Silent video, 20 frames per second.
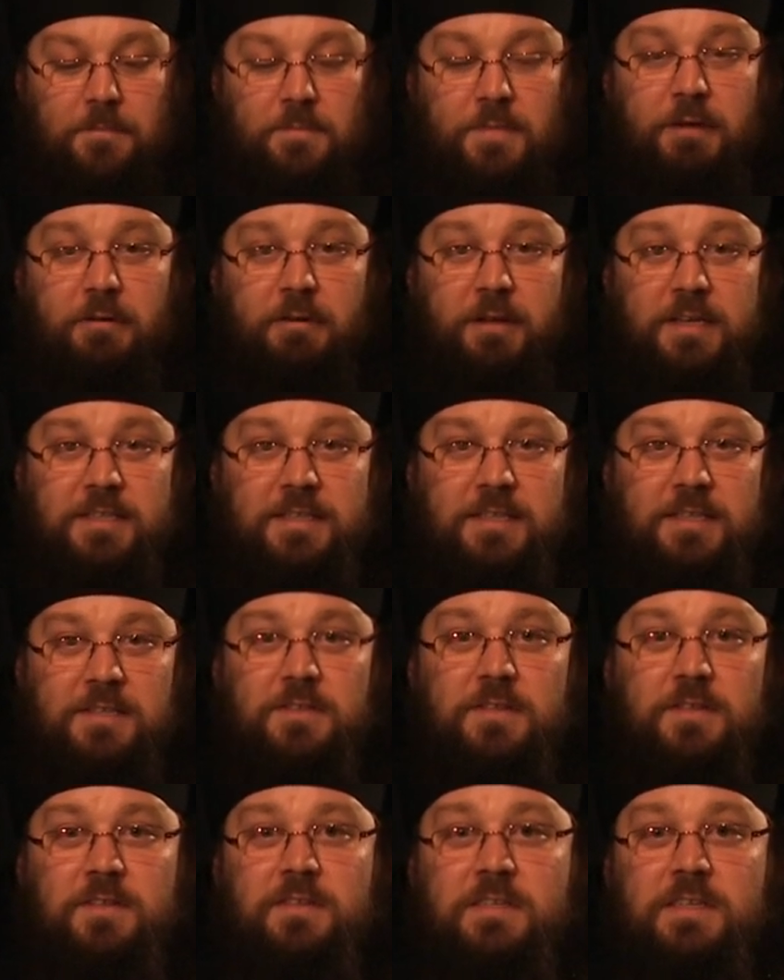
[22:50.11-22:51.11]
Their
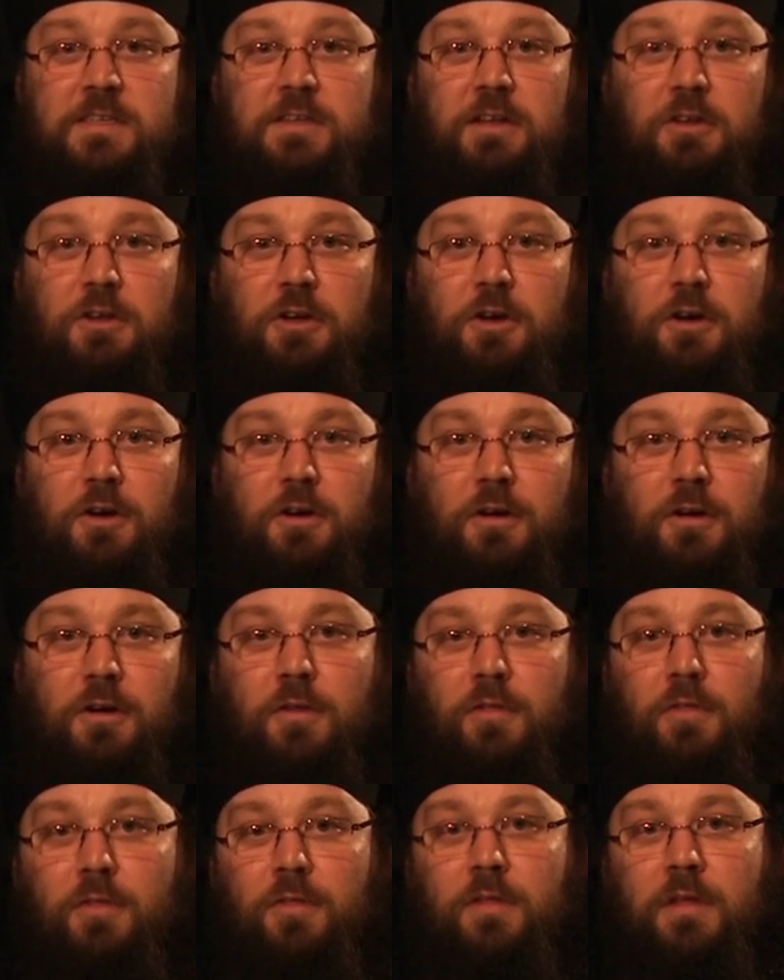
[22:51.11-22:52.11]
existence is on
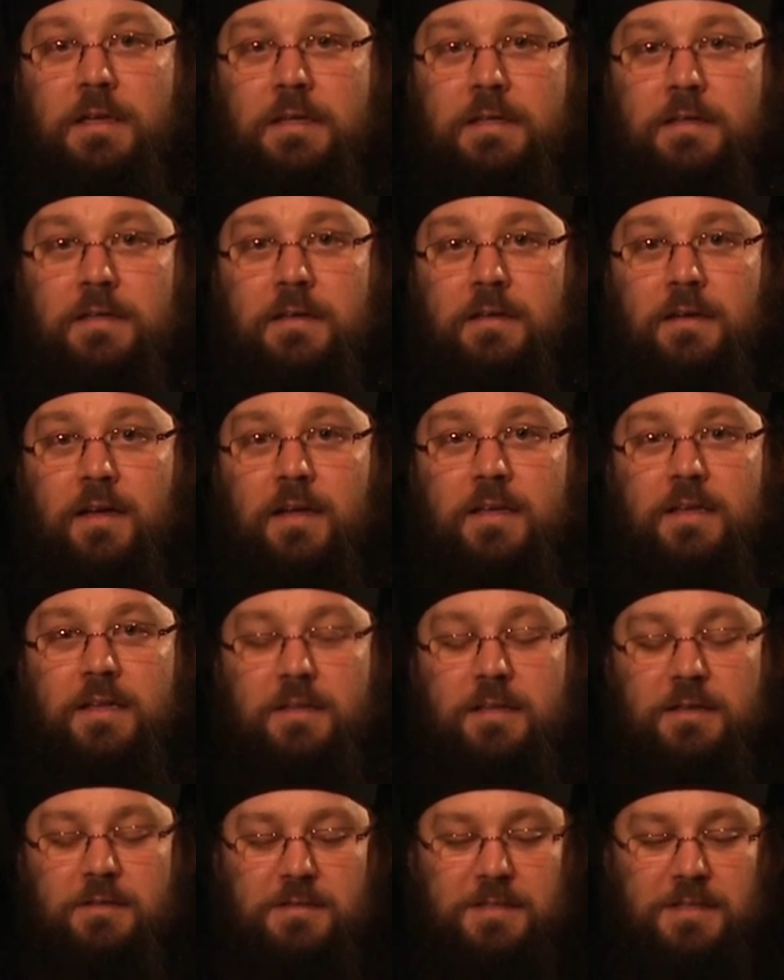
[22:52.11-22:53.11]
earth, and
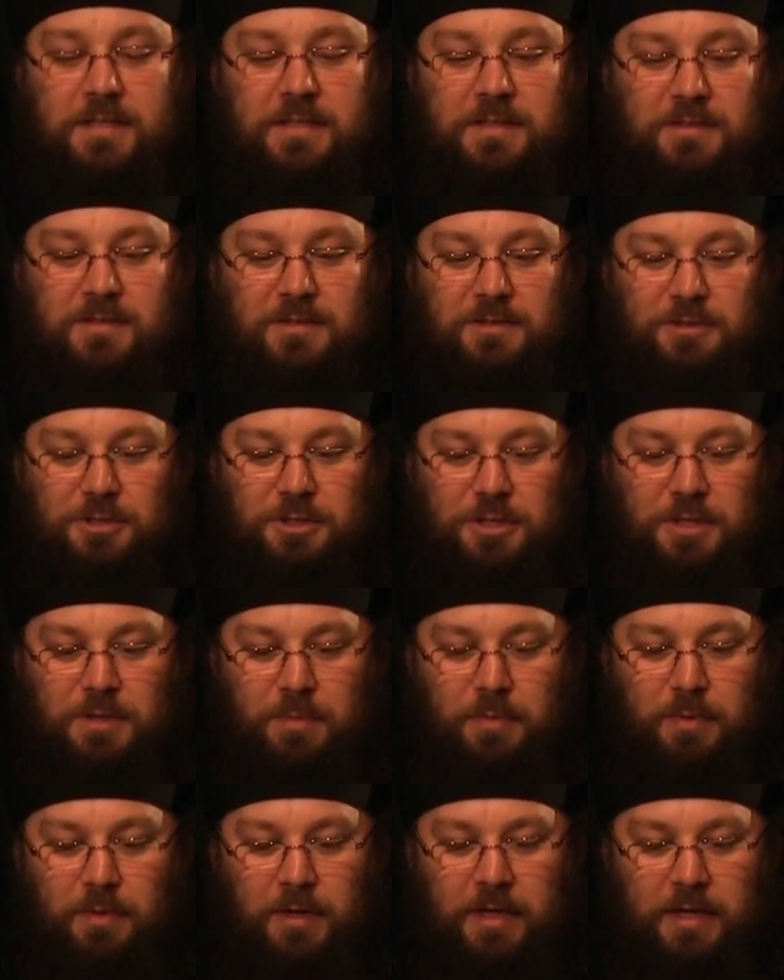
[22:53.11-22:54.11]
yet their
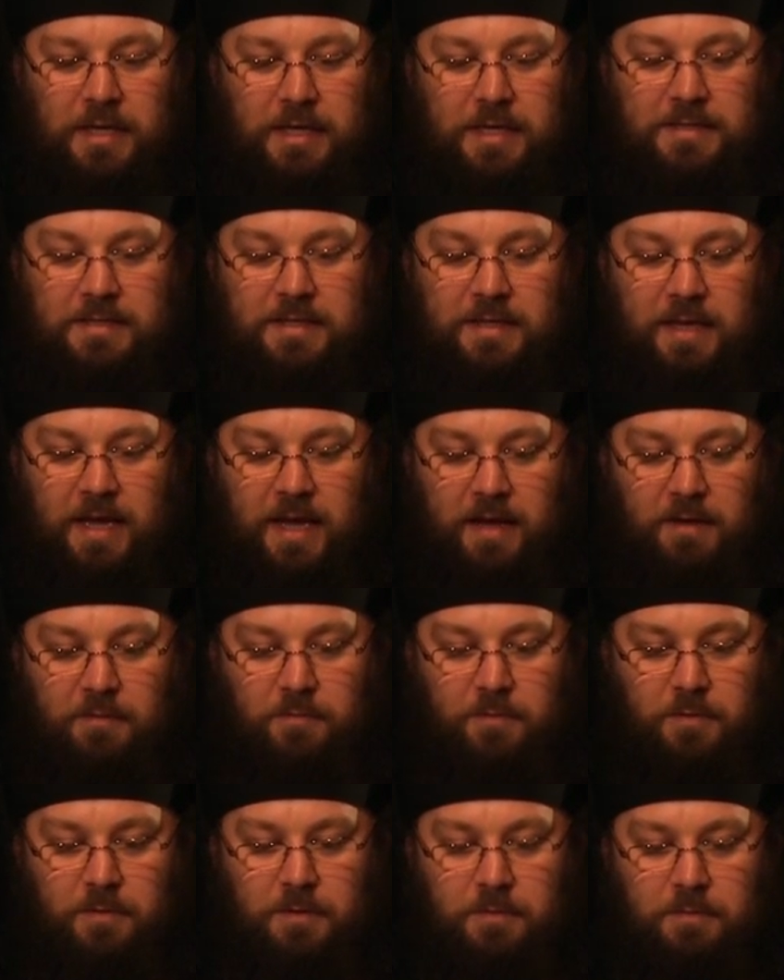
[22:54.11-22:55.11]
citizenship is in
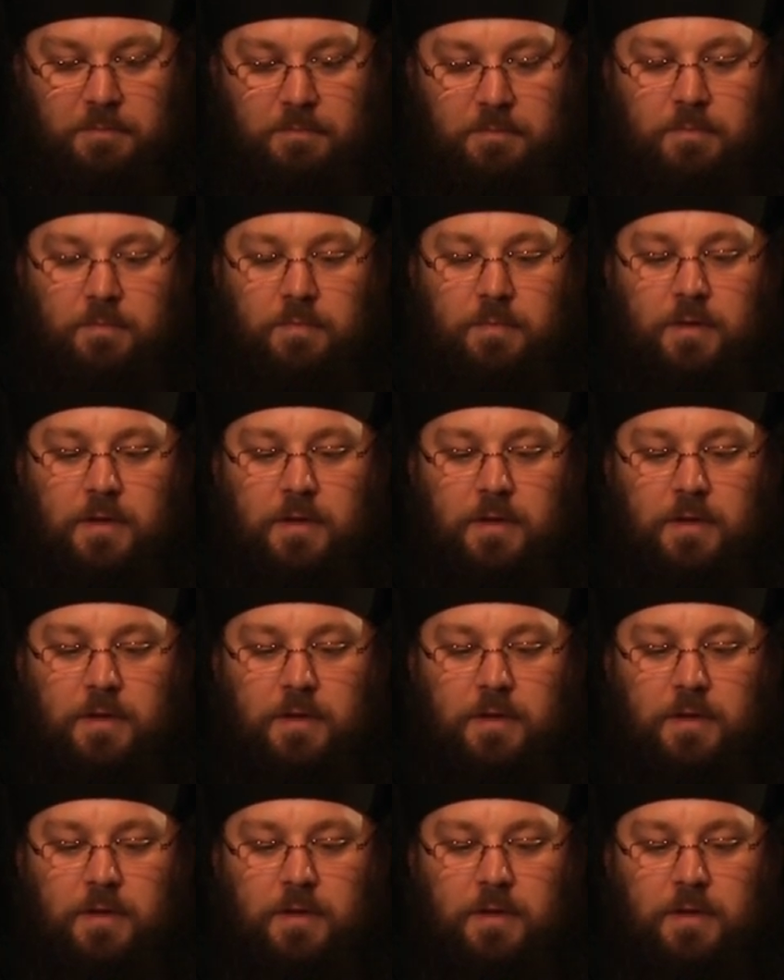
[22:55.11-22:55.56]
heaven.